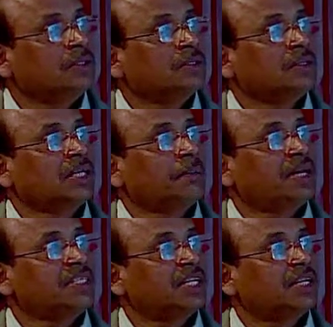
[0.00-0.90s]

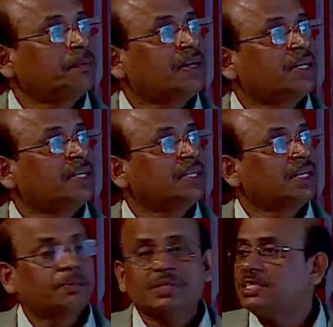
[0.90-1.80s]
imaginary part, it
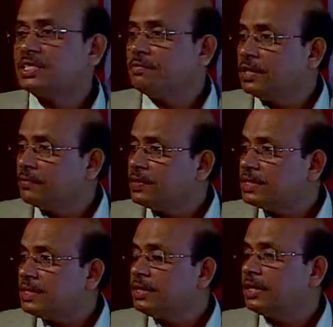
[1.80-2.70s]
represents the
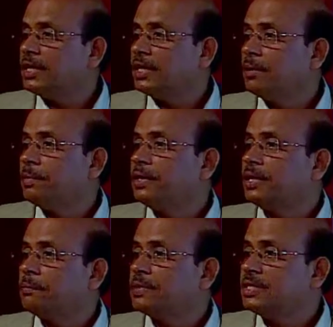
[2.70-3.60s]
frequency, and the real part
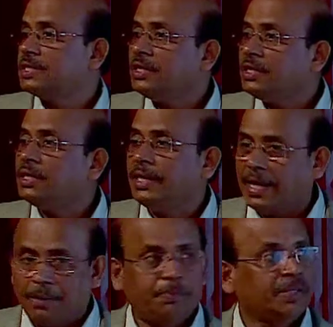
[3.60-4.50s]
represents the
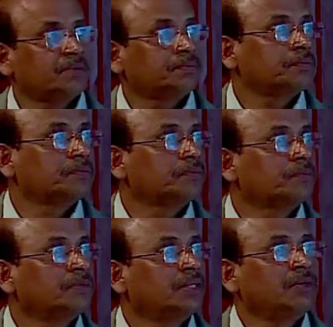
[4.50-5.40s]
damping.
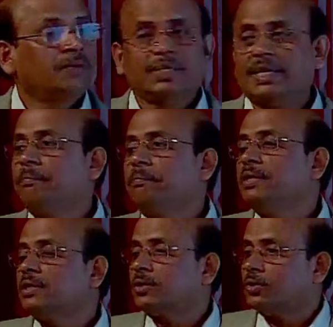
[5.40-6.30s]
When the damping
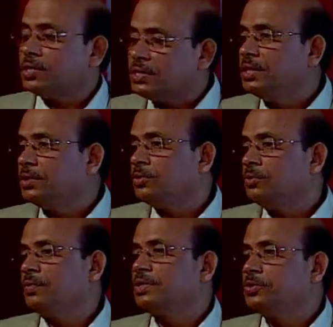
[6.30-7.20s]
crosses 0,
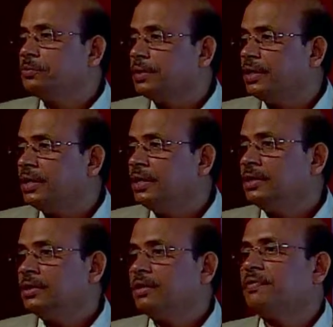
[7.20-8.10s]
we assume that
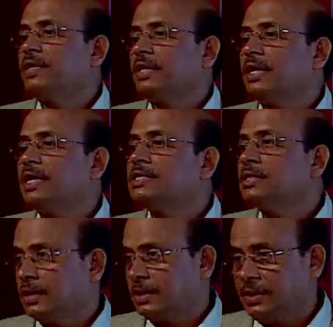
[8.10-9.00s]
the flutter has
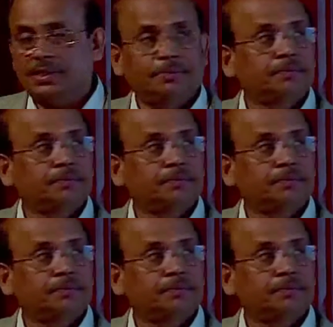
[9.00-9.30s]
occurred.